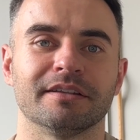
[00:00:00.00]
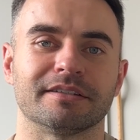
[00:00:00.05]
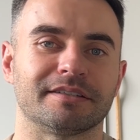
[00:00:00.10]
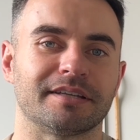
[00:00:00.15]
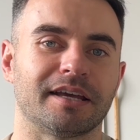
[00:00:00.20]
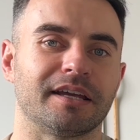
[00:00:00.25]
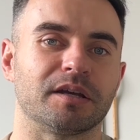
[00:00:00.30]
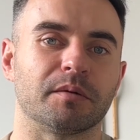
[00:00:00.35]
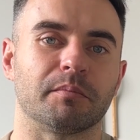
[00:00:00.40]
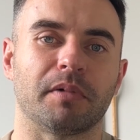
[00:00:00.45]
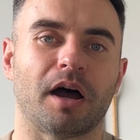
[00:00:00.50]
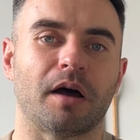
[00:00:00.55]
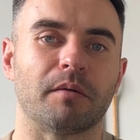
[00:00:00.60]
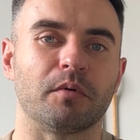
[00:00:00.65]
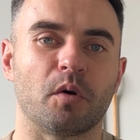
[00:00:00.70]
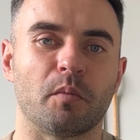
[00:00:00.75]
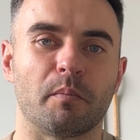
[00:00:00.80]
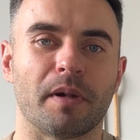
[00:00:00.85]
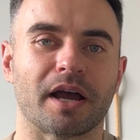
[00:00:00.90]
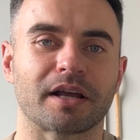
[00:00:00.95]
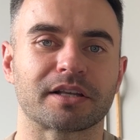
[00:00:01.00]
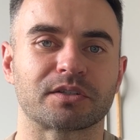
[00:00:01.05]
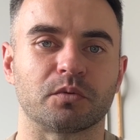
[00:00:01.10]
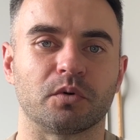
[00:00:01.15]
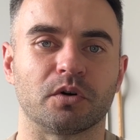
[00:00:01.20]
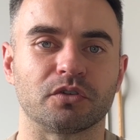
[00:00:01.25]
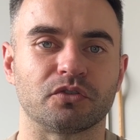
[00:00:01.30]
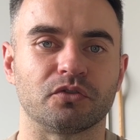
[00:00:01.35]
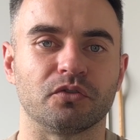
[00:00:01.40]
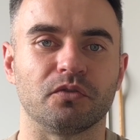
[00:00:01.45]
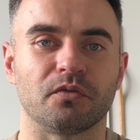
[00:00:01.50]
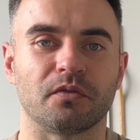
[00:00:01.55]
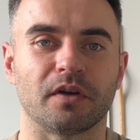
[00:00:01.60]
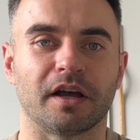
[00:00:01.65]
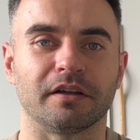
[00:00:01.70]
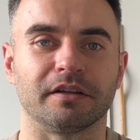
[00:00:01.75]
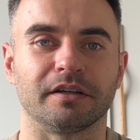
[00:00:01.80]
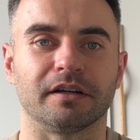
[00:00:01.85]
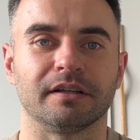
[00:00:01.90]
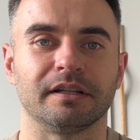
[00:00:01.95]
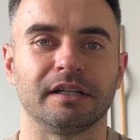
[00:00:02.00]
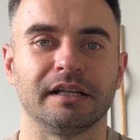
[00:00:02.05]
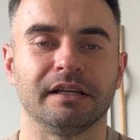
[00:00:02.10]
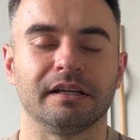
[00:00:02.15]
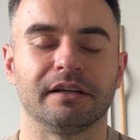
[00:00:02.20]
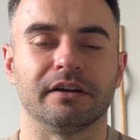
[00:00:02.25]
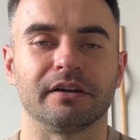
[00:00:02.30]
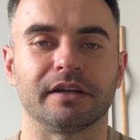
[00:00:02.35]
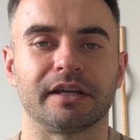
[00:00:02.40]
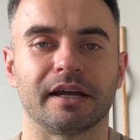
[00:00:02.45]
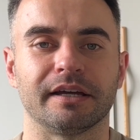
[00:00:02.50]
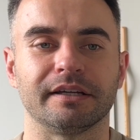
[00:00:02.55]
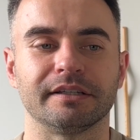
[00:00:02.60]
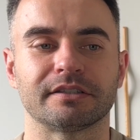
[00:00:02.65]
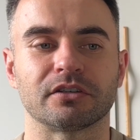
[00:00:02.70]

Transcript: to take a barbell back squat to failure, okay?